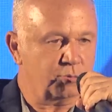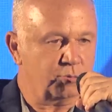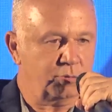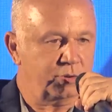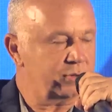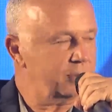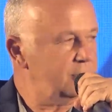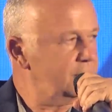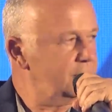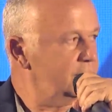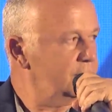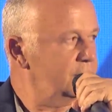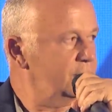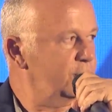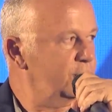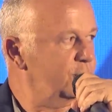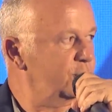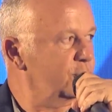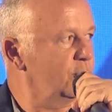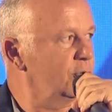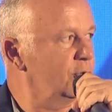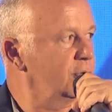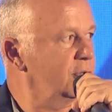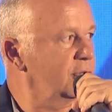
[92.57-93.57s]
We we
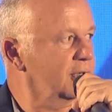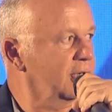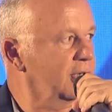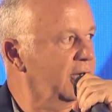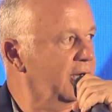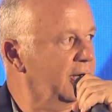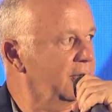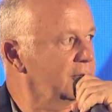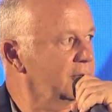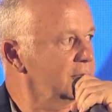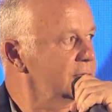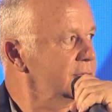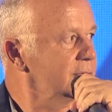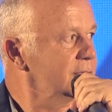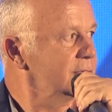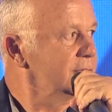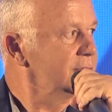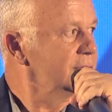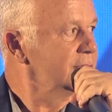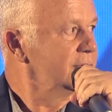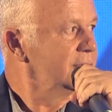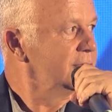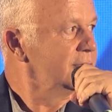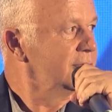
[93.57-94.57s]
sold and got out.
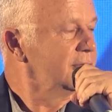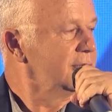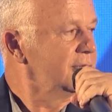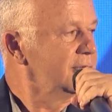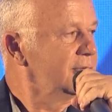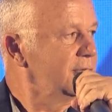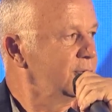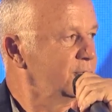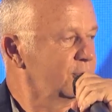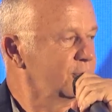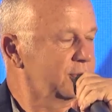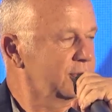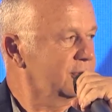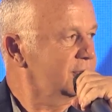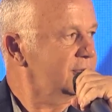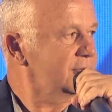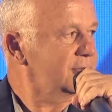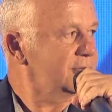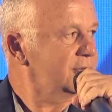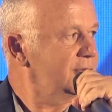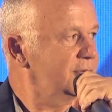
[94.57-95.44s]
It was just